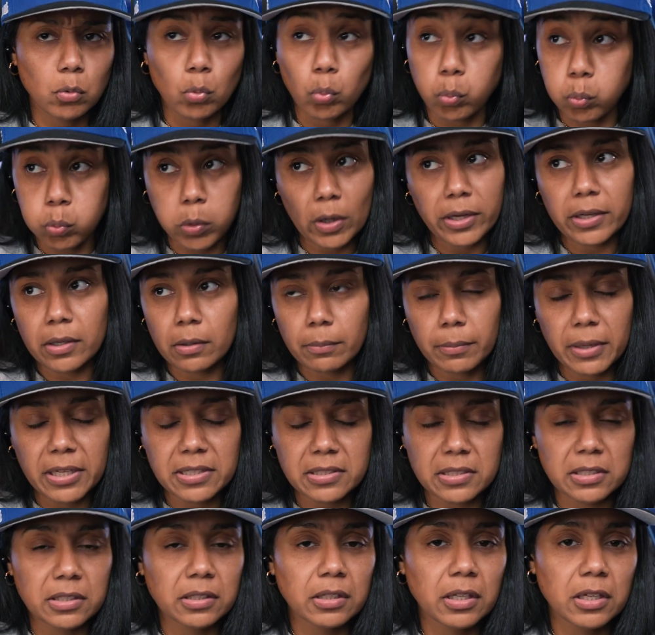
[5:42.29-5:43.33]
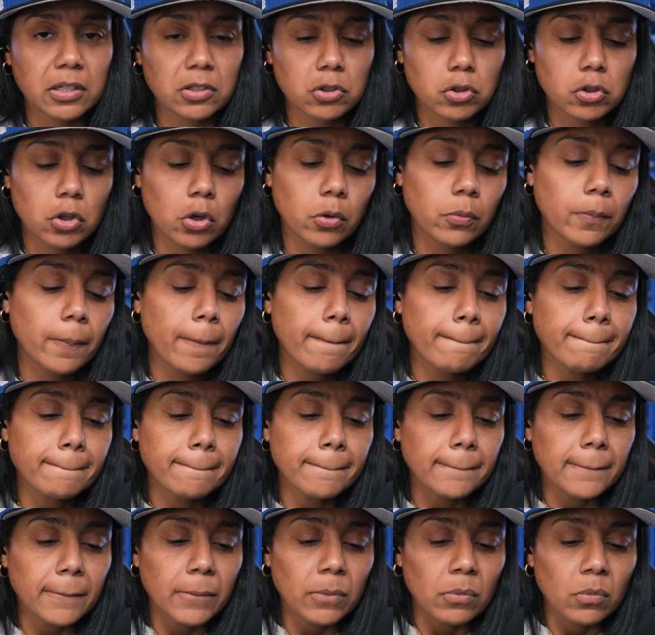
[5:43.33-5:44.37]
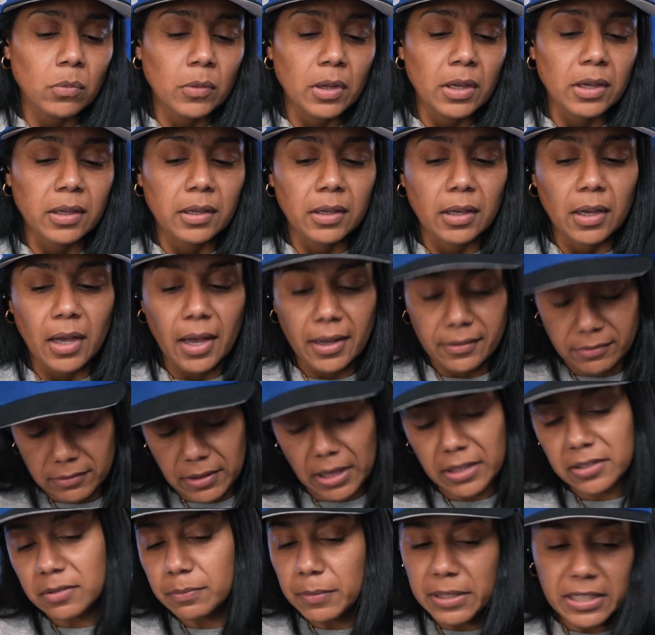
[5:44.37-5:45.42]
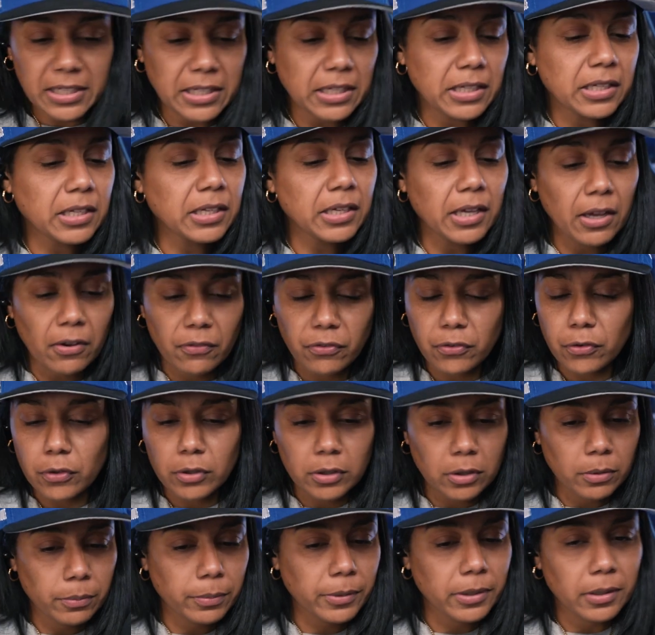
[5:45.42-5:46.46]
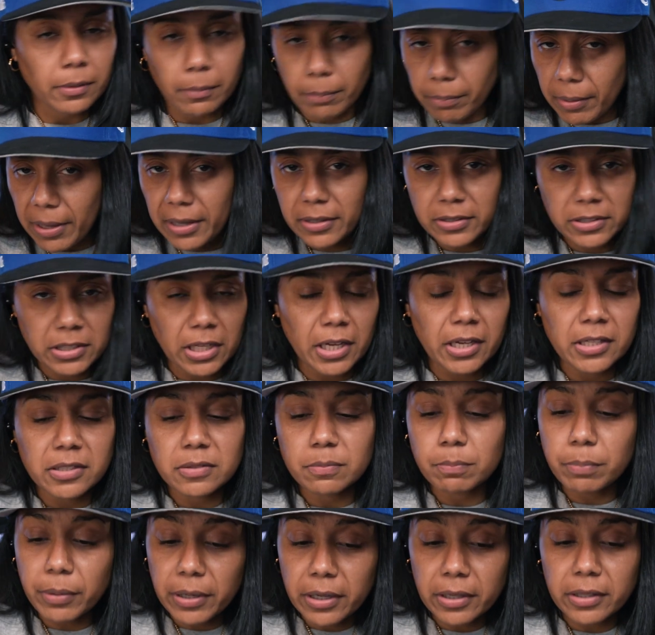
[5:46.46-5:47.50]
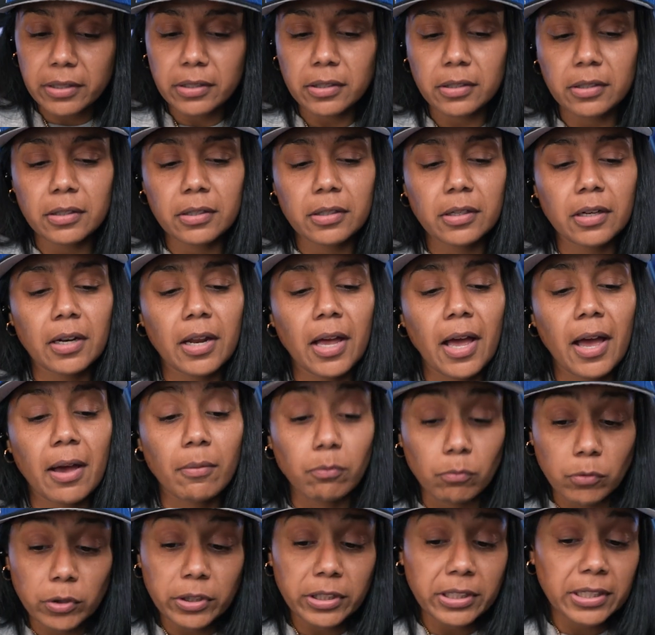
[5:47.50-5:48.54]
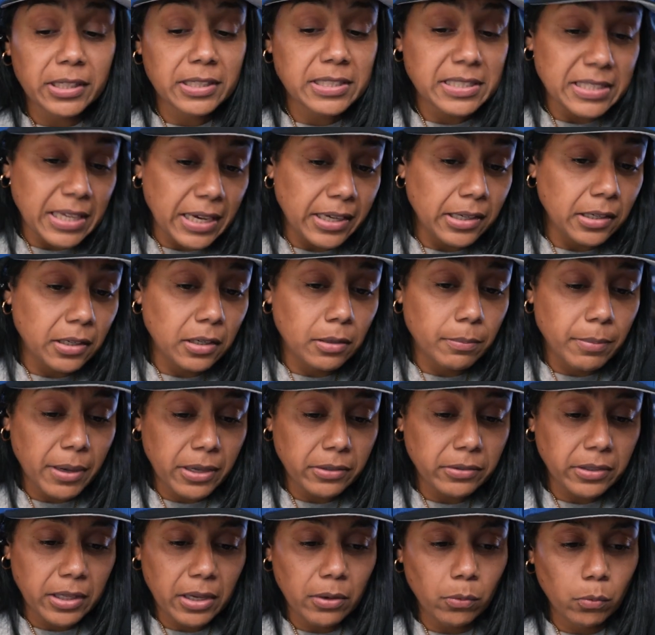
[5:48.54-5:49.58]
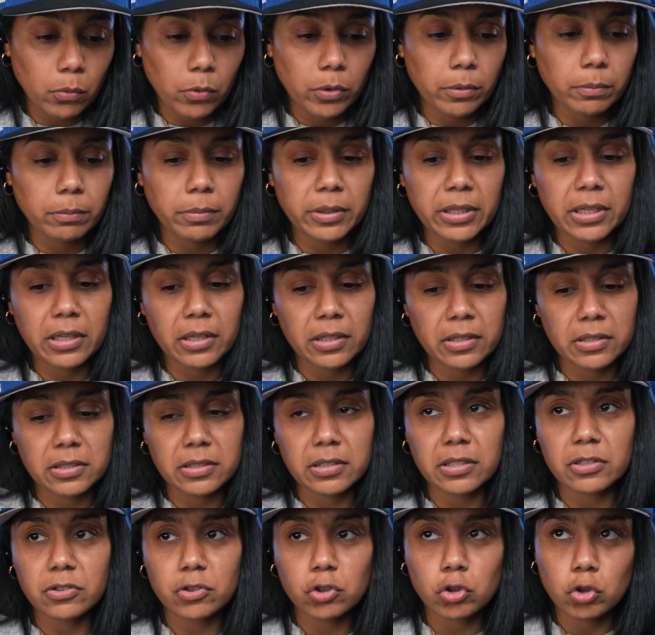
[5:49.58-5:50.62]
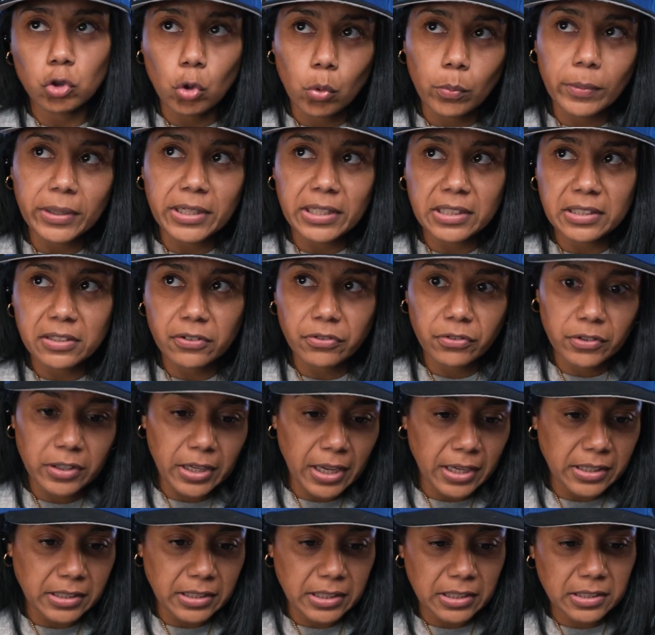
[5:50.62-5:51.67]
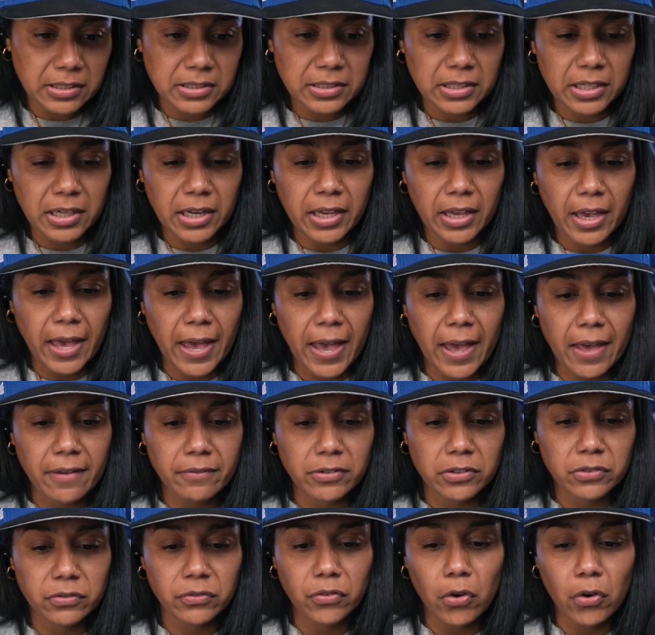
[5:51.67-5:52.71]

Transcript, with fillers: great, amazing things. So that's me geeking out for a little bit. Apologize, but I'm really excited about that one because there's so many different ideas that I have as